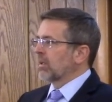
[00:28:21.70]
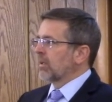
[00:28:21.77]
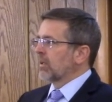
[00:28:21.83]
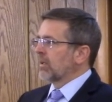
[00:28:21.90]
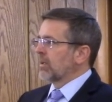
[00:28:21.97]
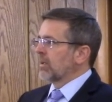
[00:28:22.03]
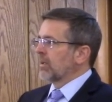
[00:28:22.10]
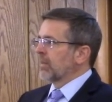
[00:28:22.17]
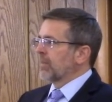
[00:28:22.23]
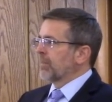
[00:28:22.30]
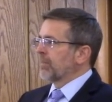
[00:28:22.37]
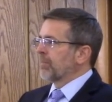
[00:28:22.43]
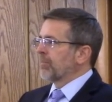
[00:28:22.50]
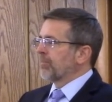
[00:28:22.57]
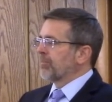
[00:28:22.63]

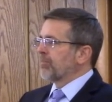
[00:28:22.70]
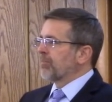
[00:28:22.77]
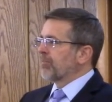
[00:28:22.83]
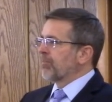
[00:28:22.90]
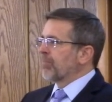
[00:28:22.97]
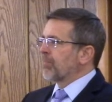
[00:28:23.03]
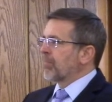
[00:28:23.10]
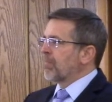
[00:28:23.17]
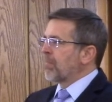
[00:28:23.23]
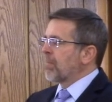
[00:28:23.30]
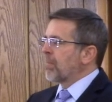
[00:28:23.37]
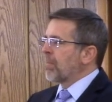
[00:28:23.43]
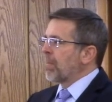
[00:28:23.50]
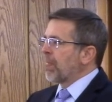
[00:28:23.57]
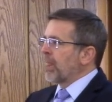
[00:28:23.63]

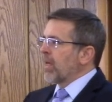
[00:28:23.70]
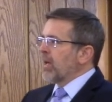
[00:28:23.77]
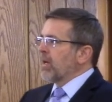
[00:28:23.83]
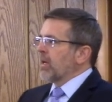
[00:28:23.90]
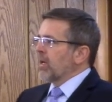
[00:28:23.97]
No one is speaking in this clip.